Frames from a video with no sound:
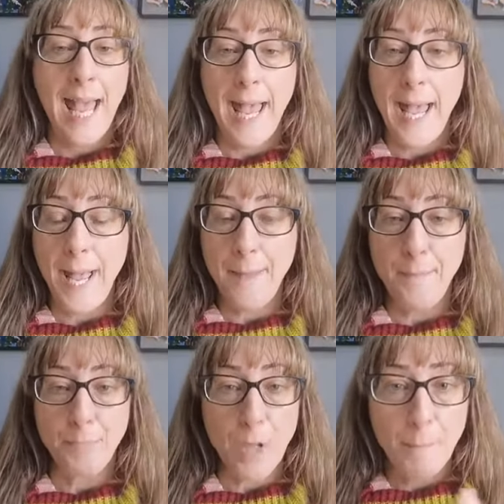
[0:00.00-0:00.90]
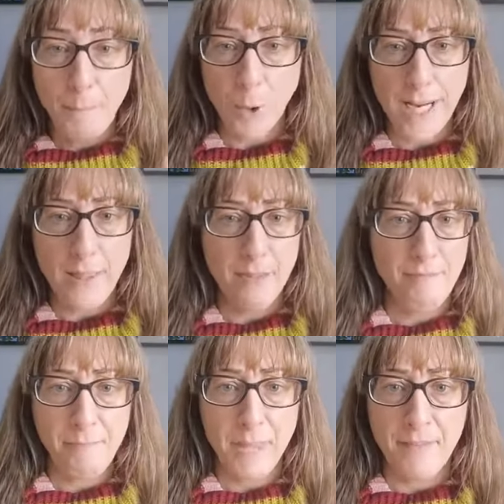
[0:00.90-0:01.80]
um, bugging
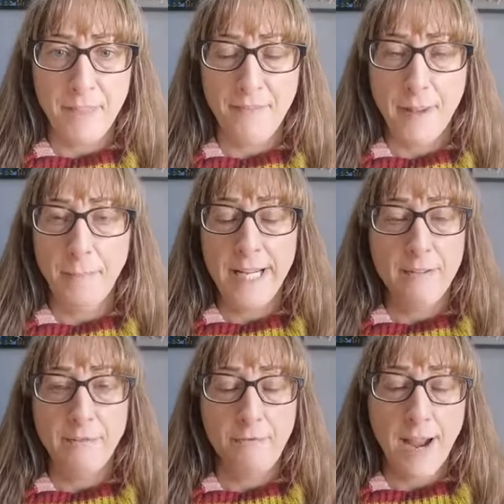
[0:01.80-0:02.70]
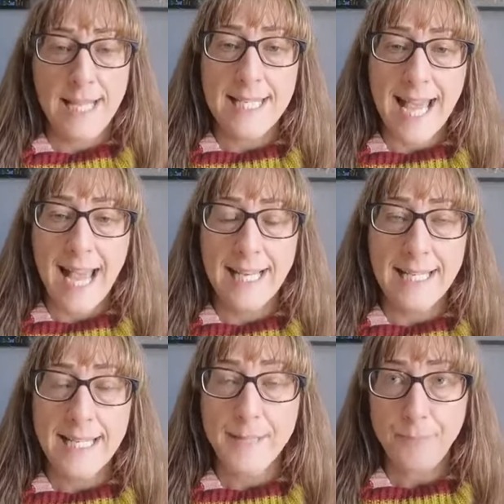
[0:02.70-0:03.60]
the, the, the family and friends
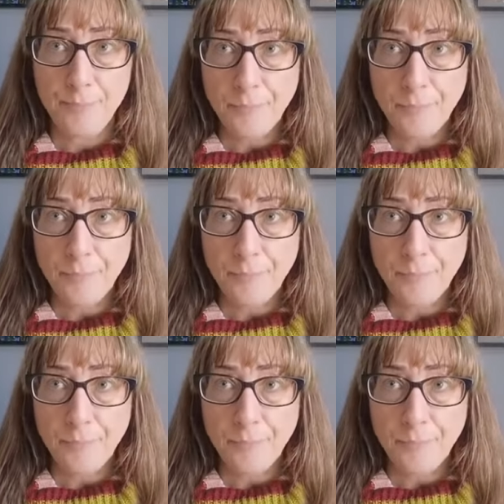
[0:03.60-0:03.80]
and